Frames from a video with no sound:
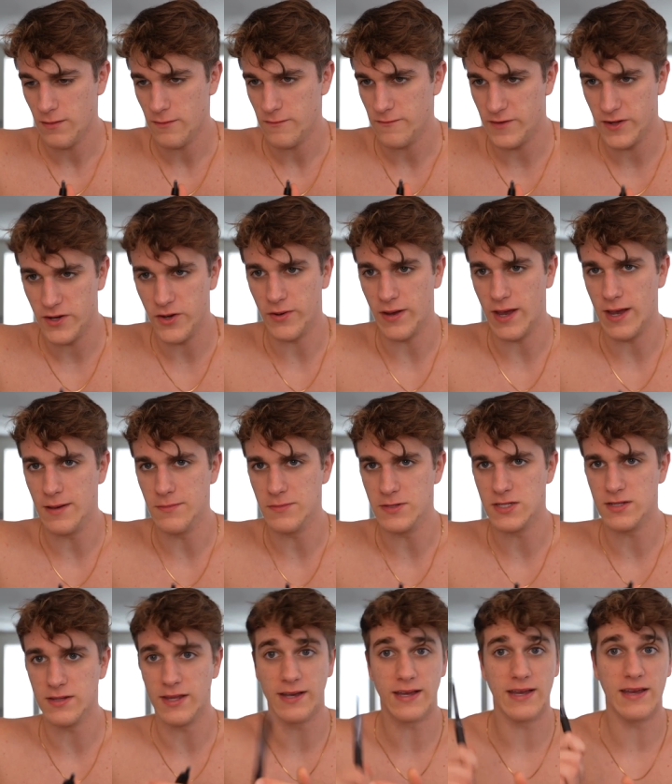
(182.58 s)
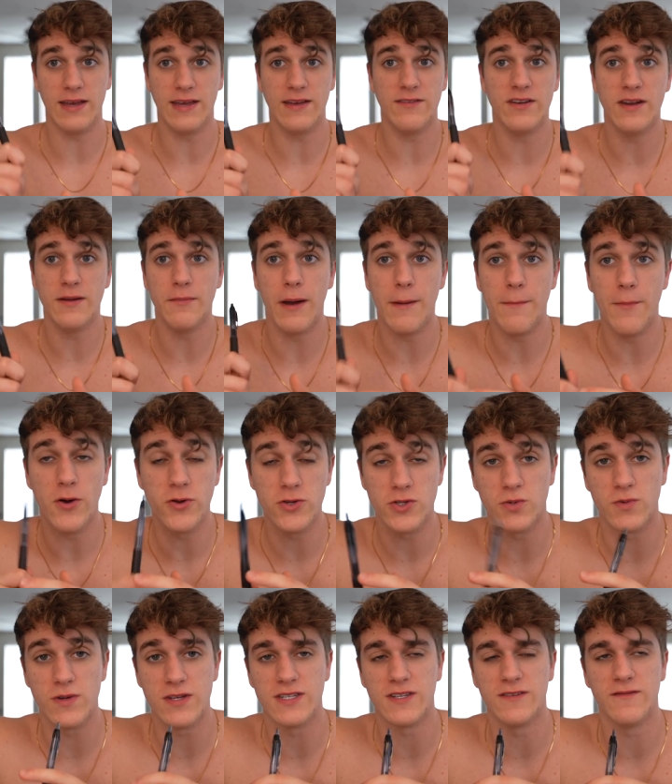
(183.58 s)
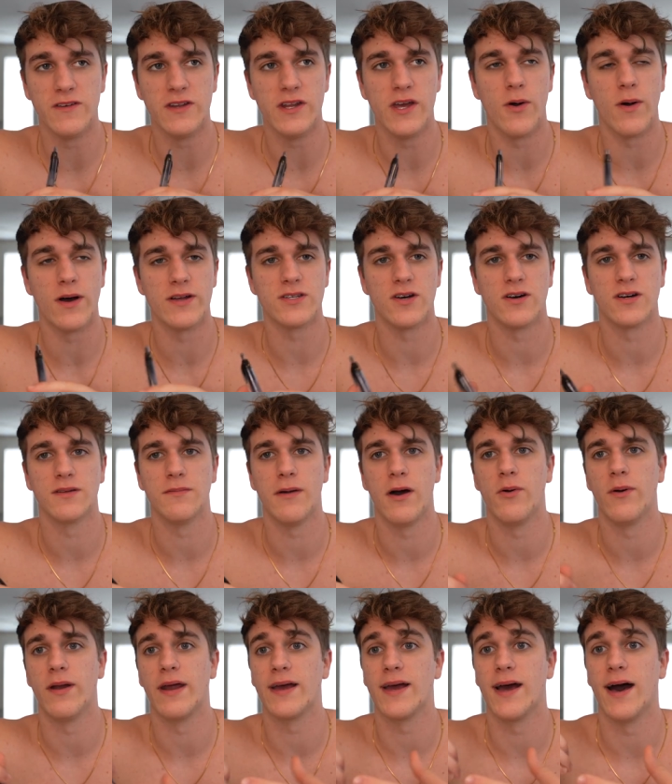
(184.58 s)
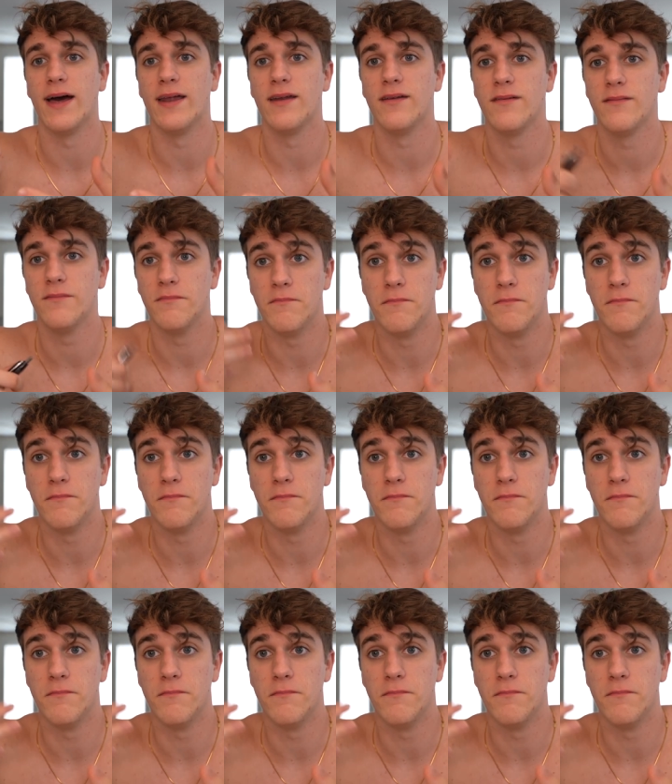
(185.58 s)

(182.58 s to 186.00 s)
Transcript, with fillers: video games. Like even in my most recent video, I talked about when I got